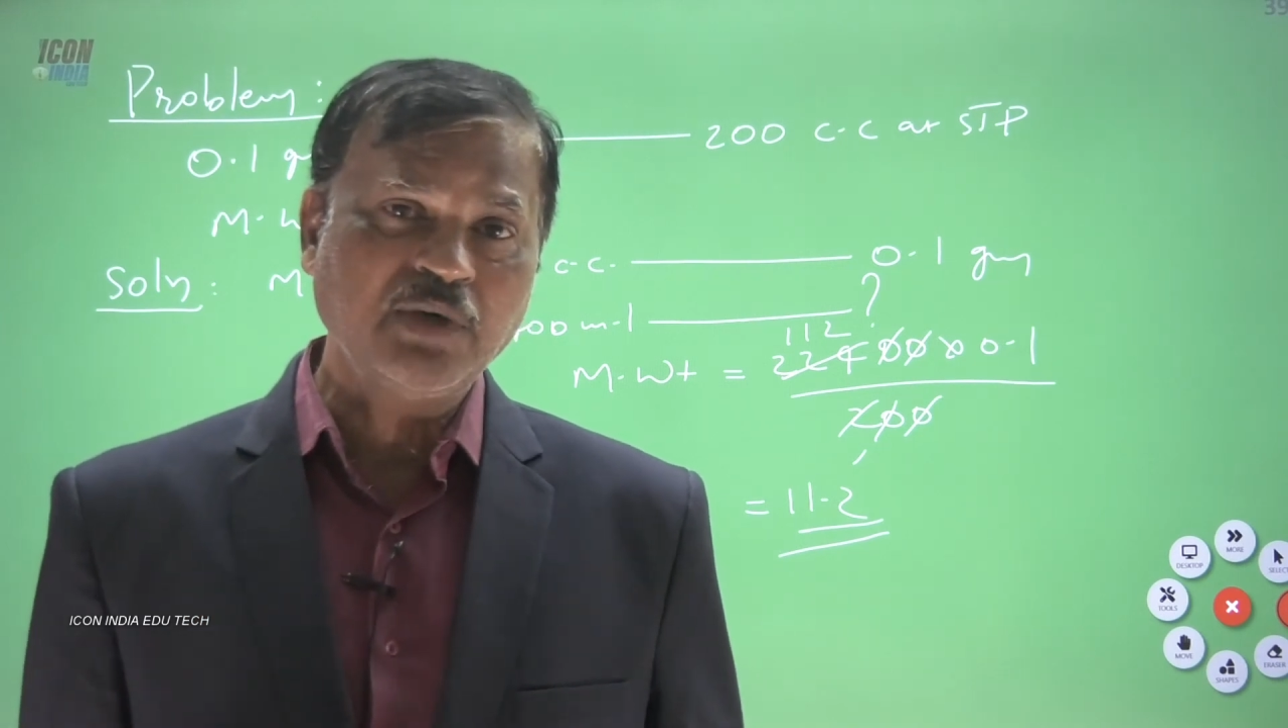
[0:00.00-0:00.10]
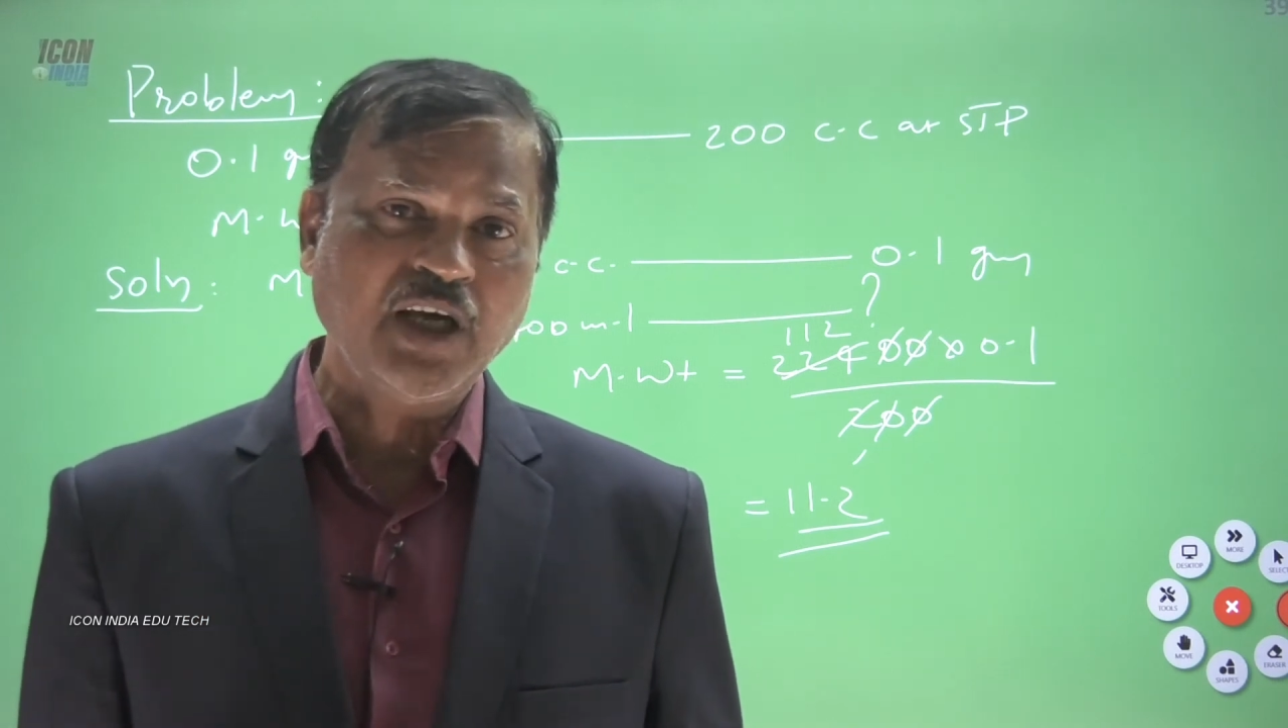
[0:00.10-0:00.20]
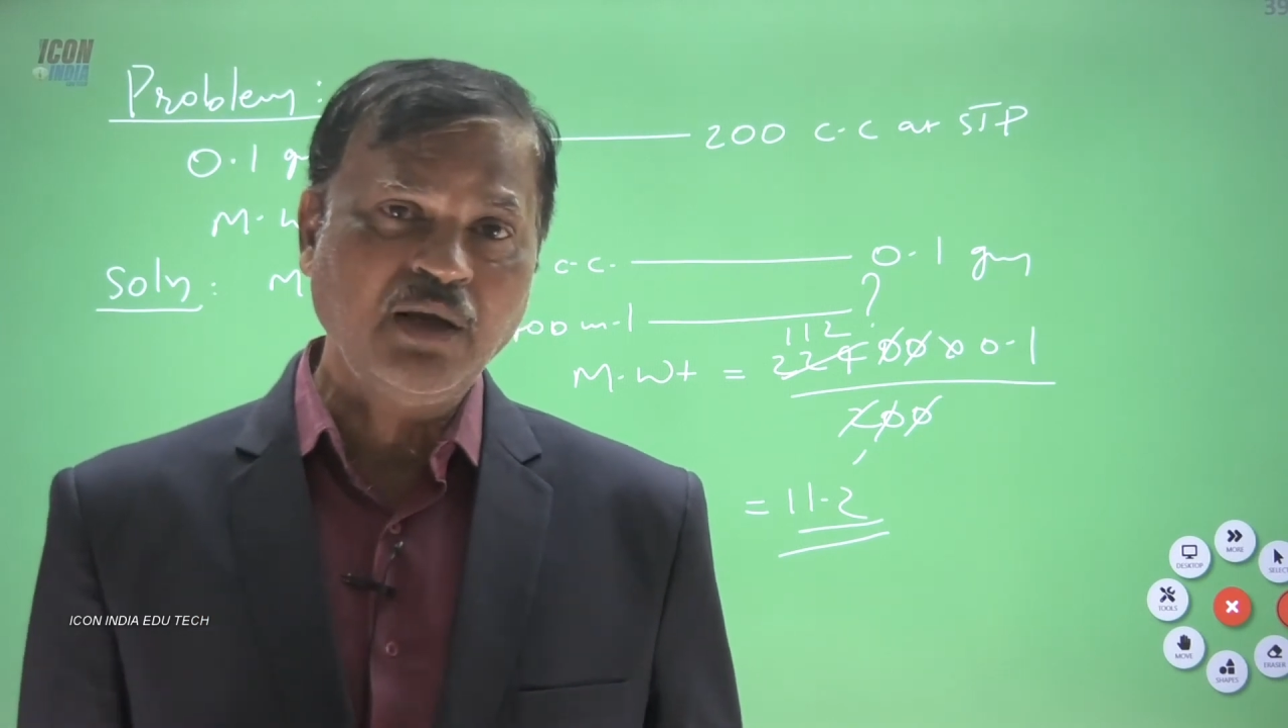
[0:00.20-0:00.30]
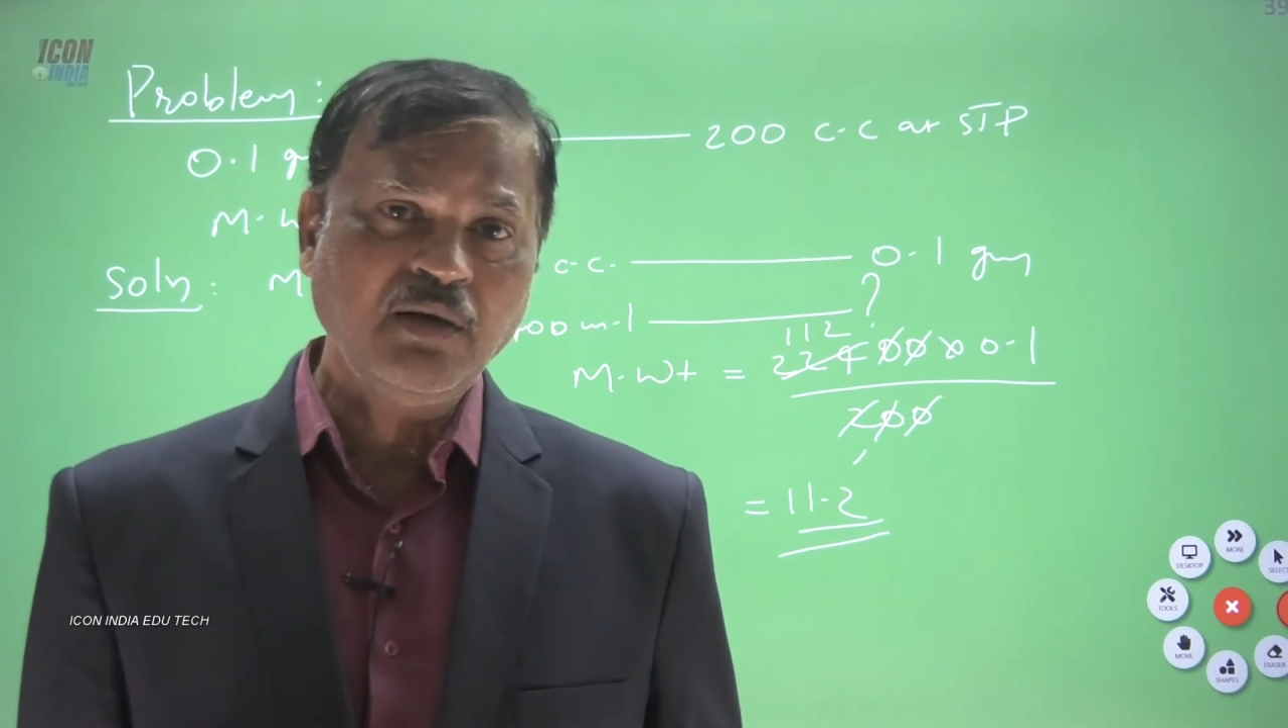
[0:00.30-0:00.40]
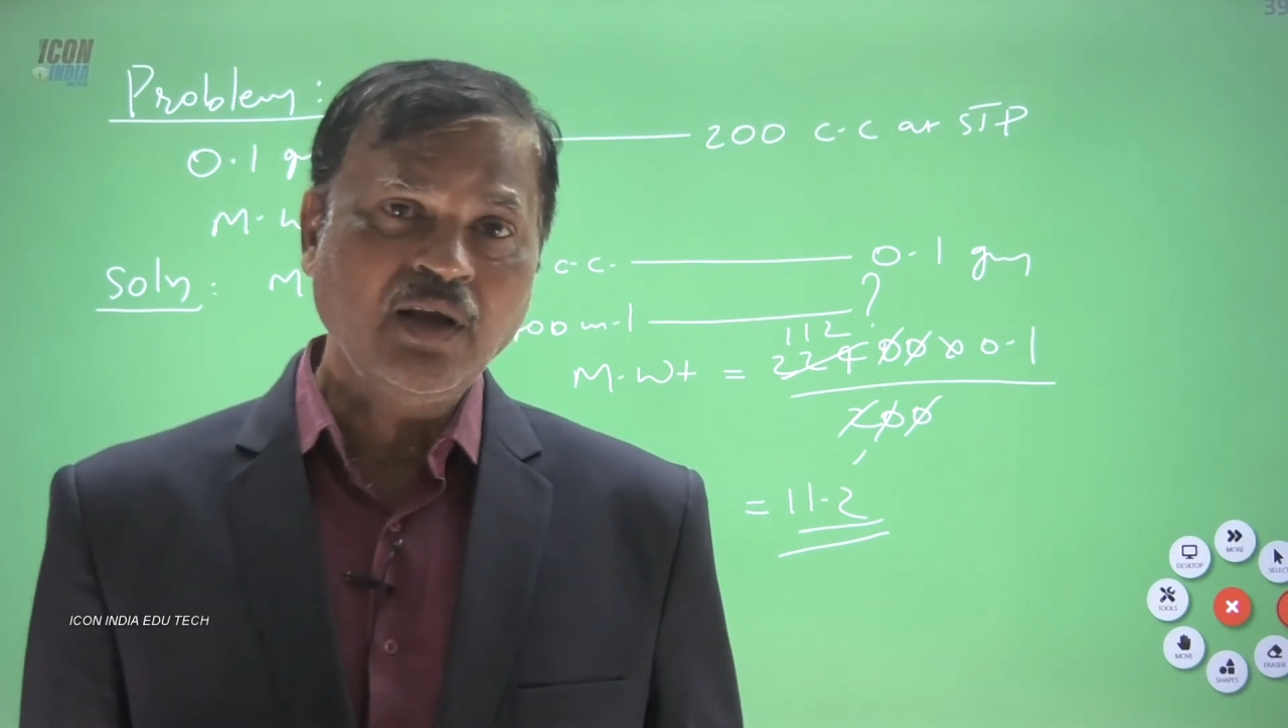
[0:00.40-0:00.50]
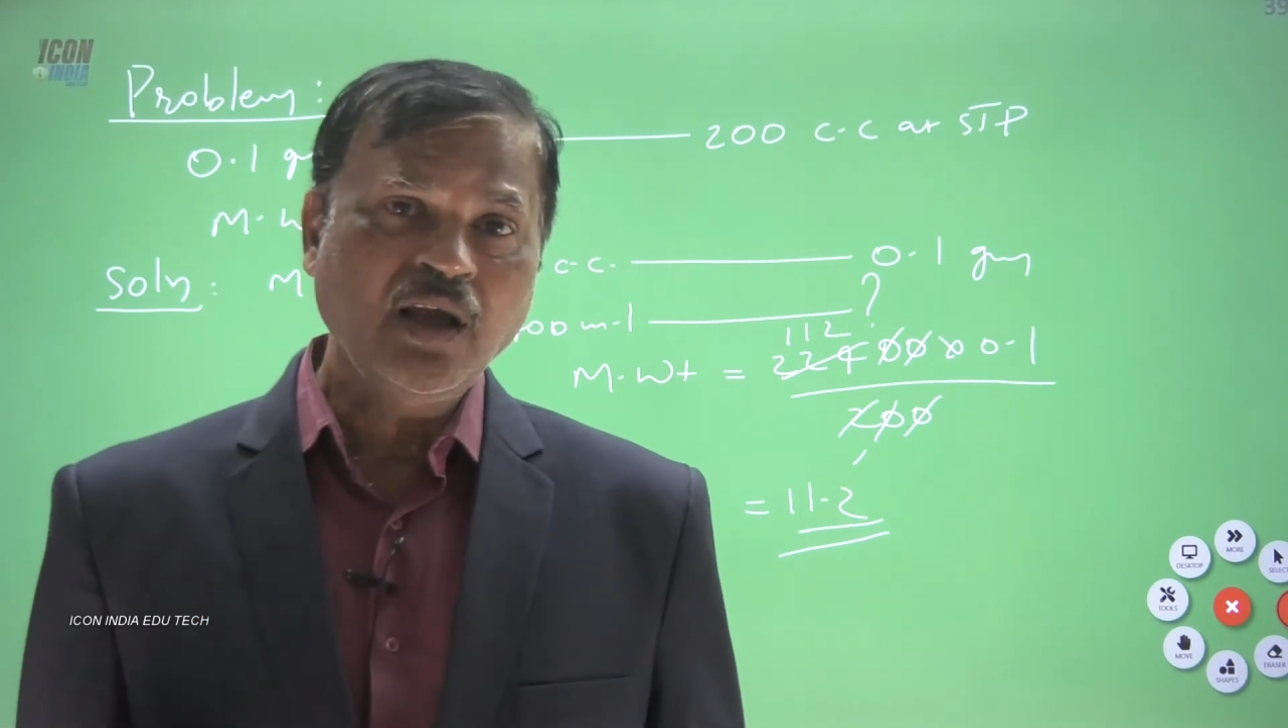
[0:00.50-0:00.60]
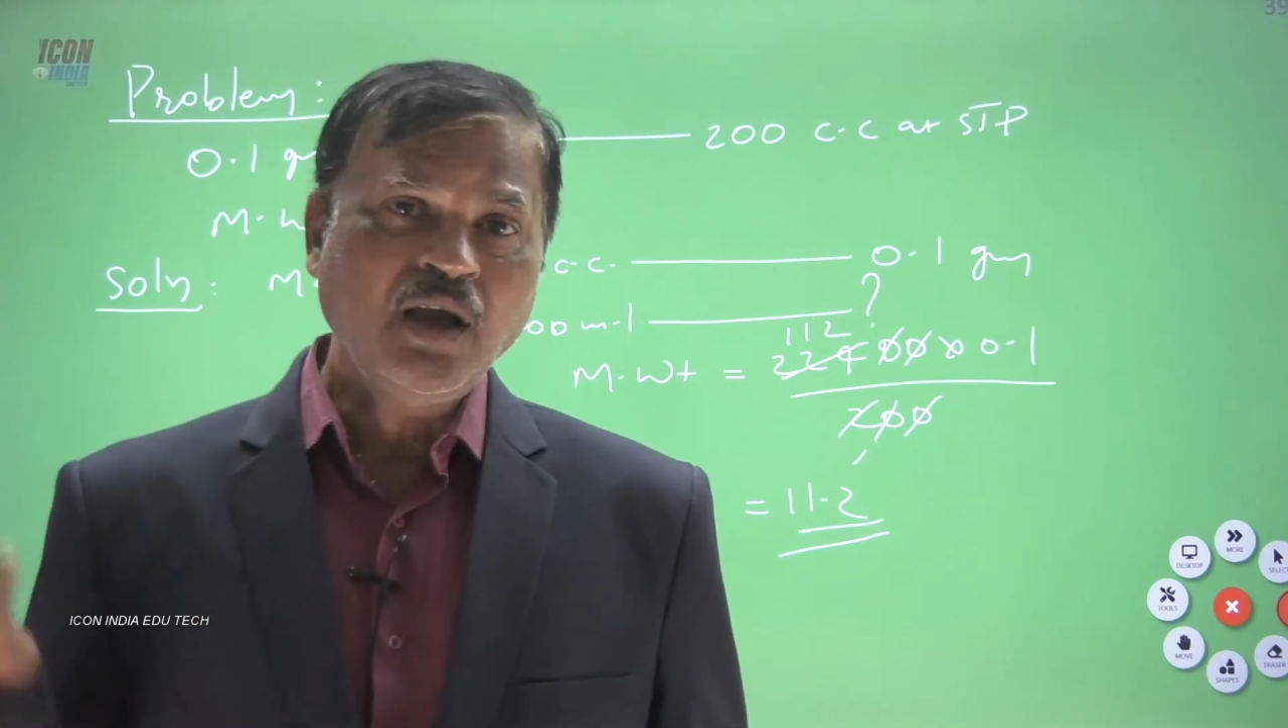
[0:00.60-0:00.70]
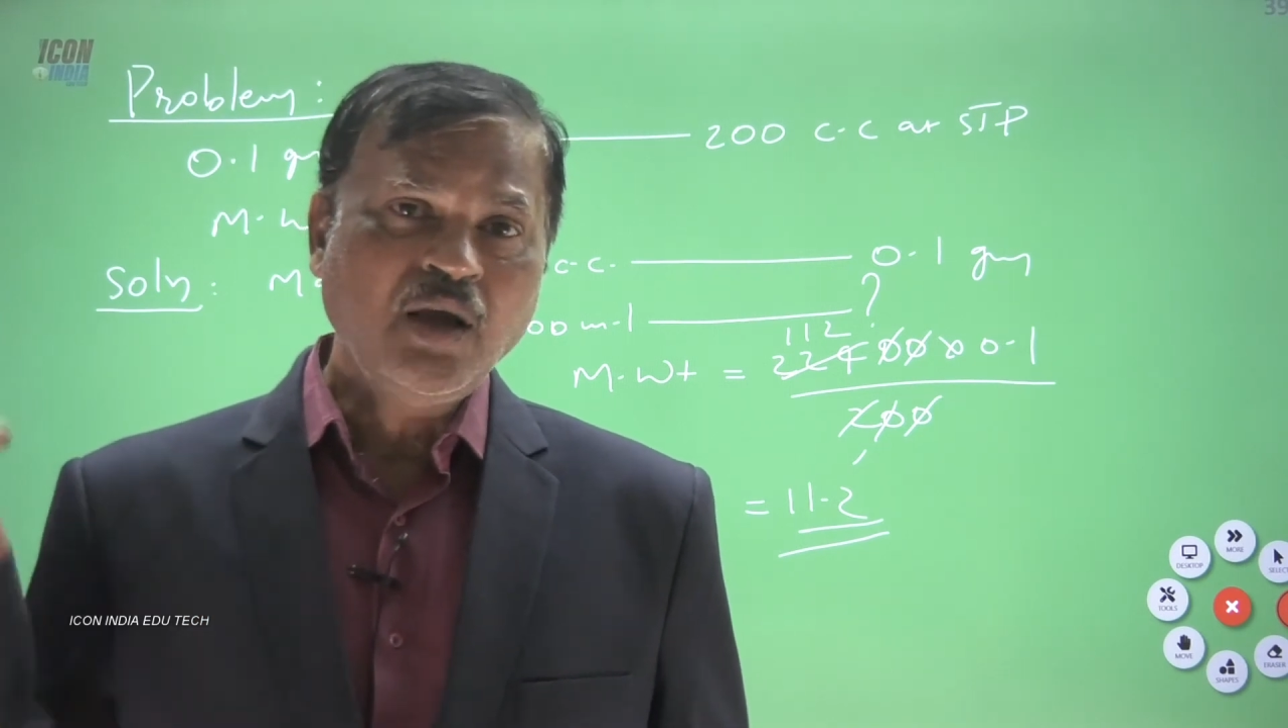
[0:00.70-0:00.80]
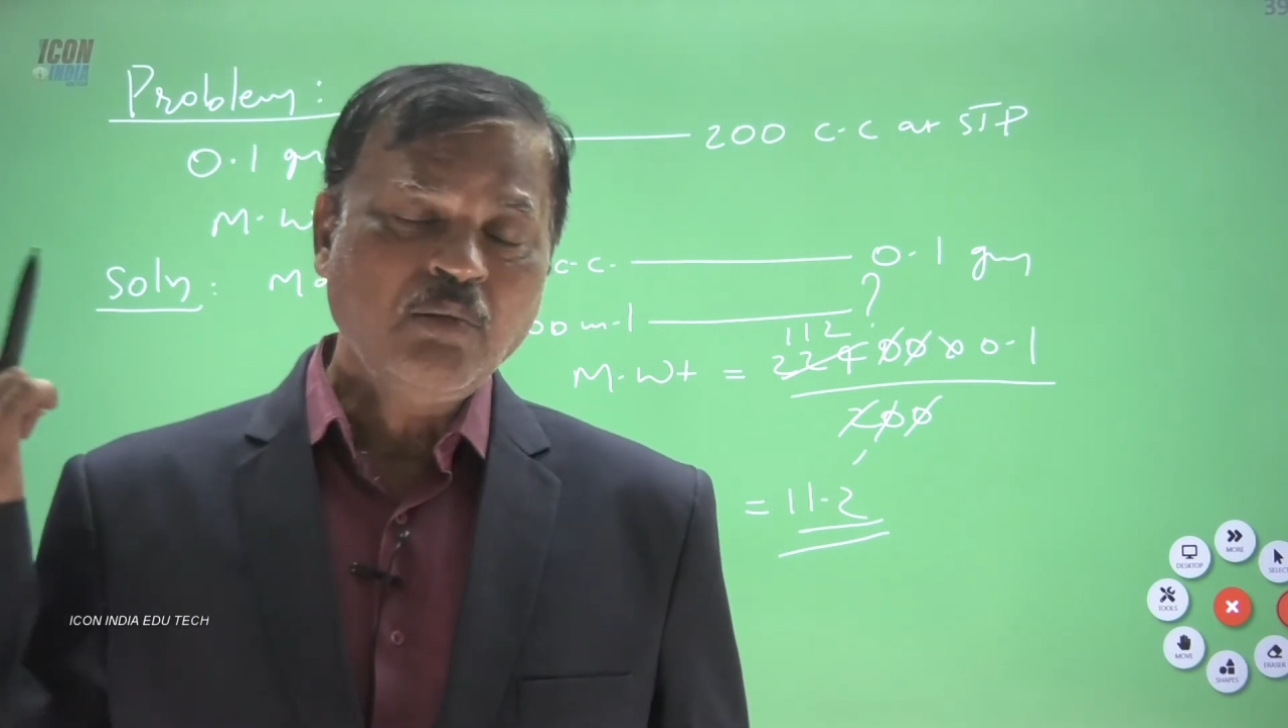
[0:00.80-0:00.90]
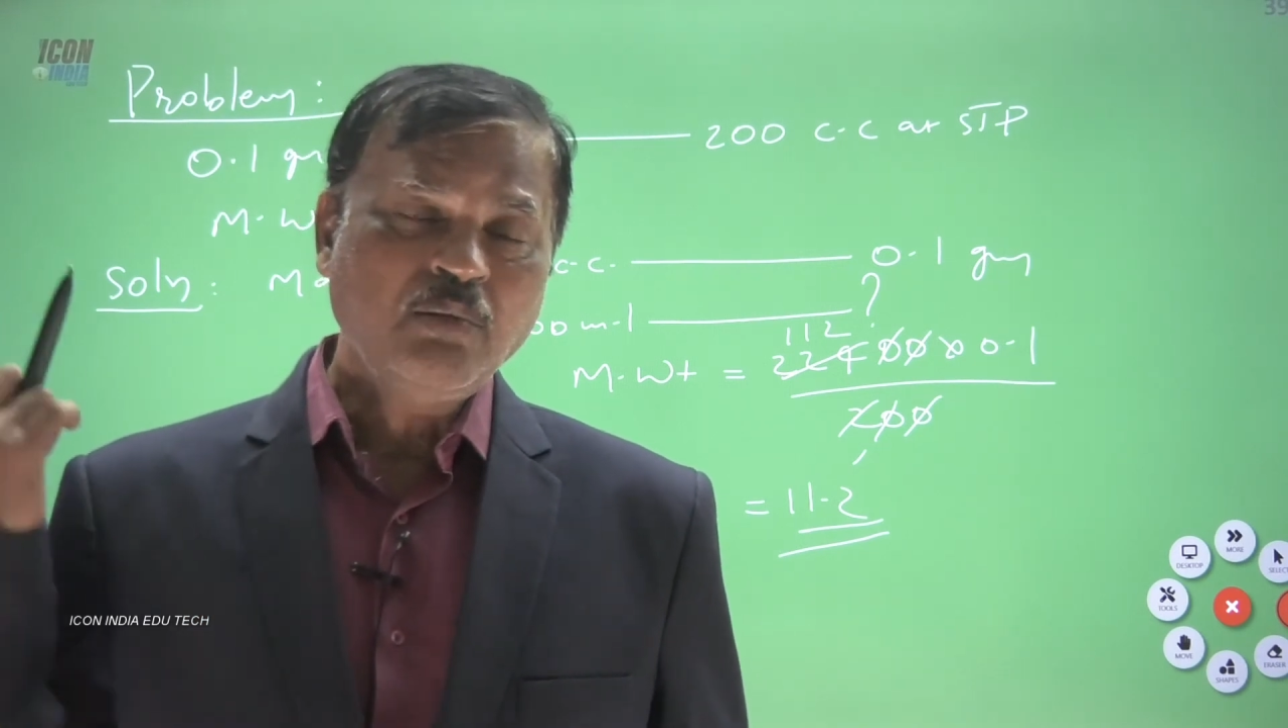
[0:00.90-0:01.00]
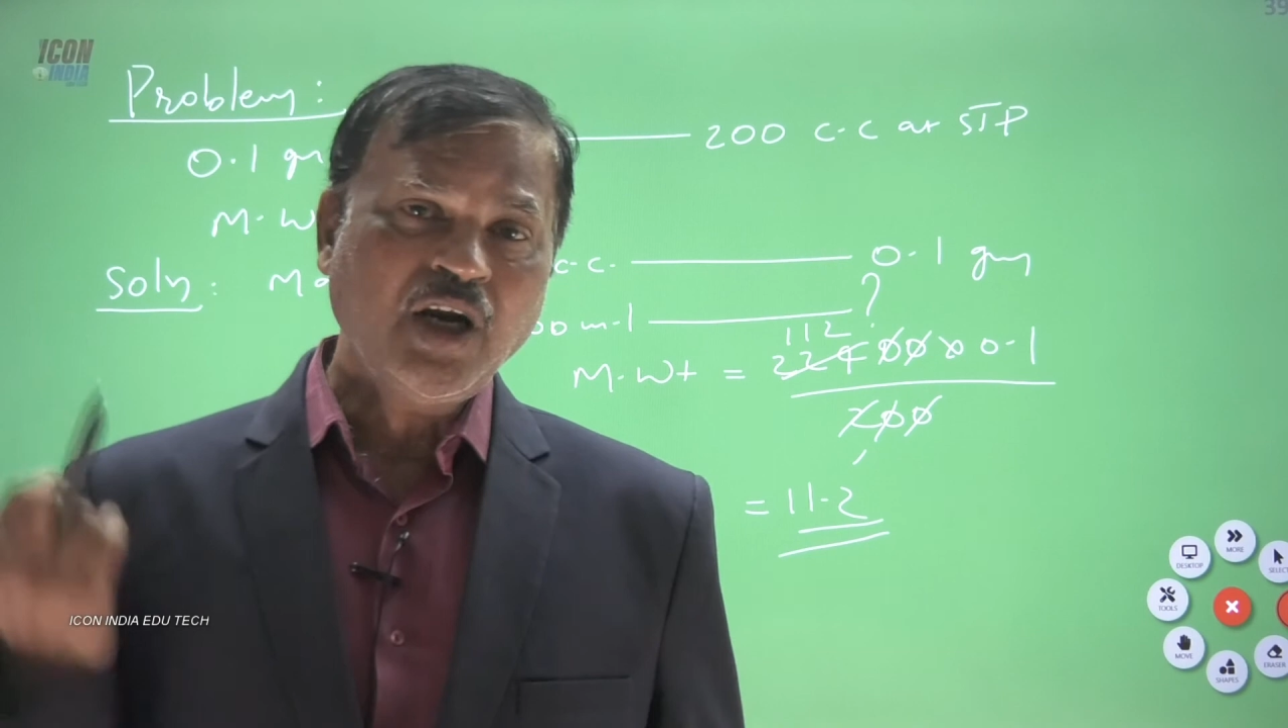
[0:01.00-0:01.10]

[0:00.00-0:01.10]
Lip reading: determined by